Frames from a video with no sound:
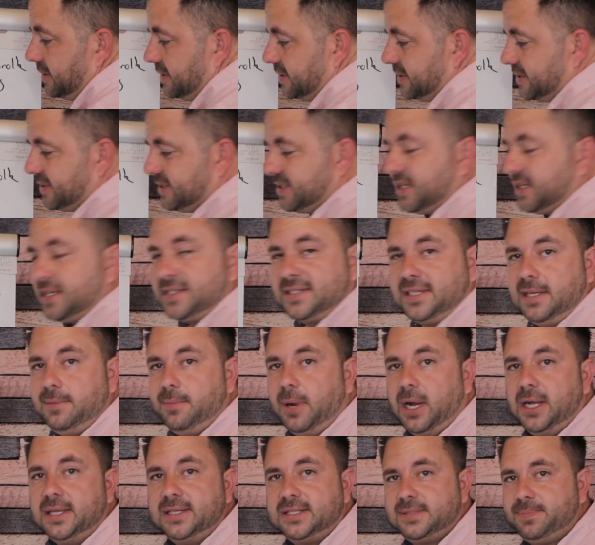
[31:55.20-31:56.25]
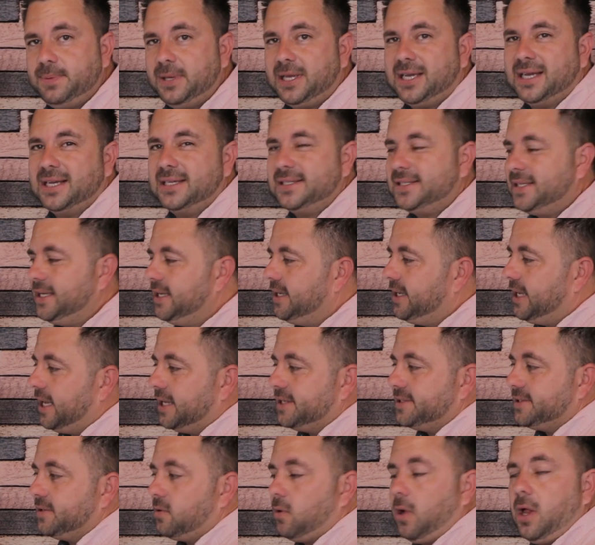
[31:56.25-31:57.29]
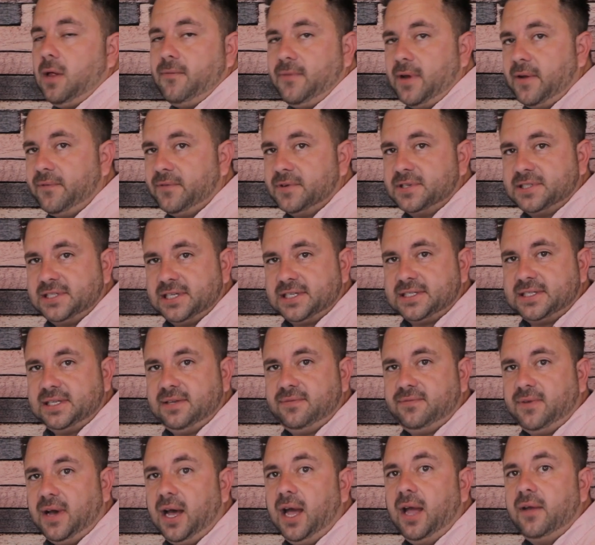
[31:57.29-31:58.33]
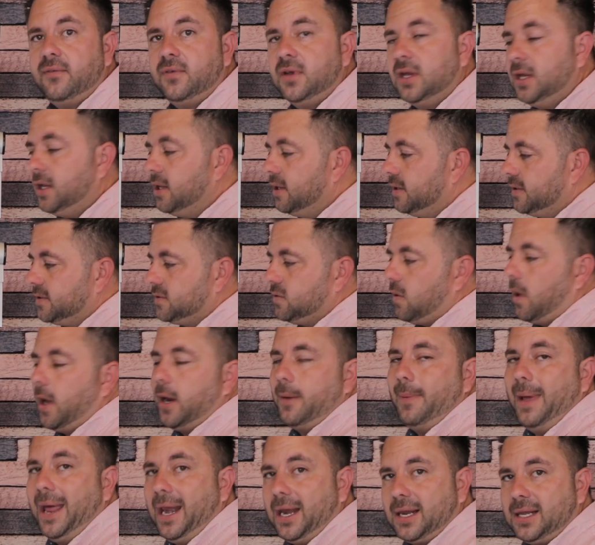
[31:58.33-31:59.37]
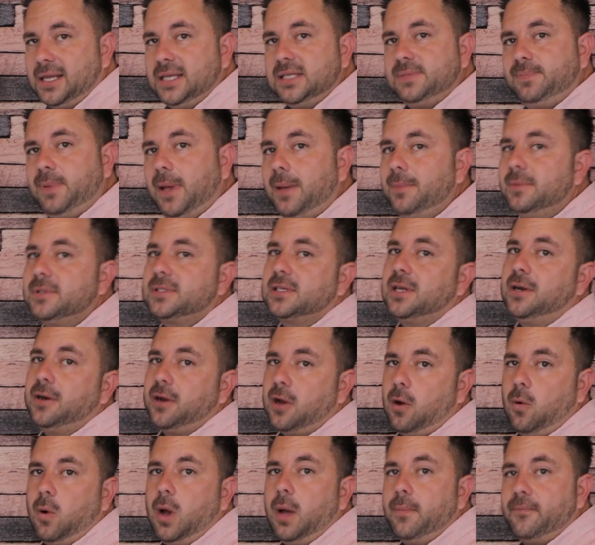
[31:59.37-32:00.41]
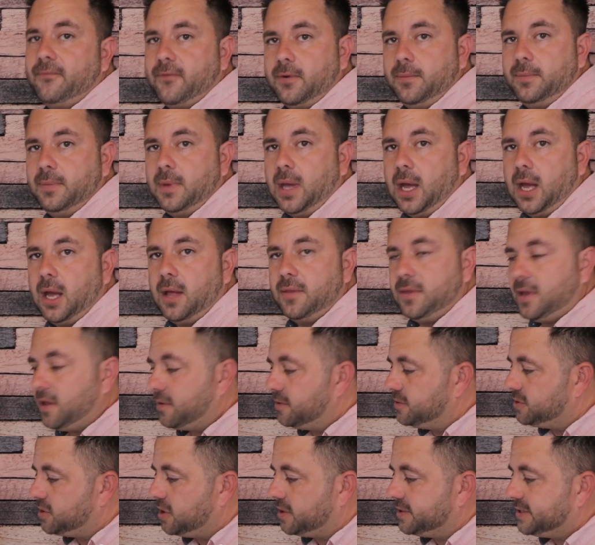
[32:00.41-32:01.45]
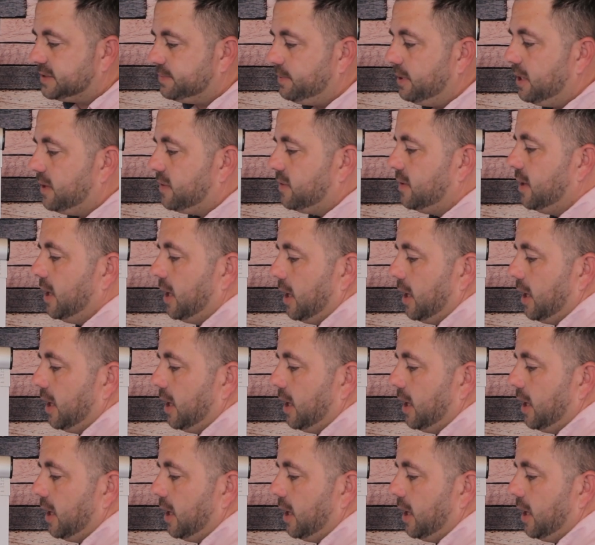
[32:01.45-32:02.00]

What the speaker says: 60 months, because he doesn't qualify for 65, so automatically his payment's going to go up from the other John Smith.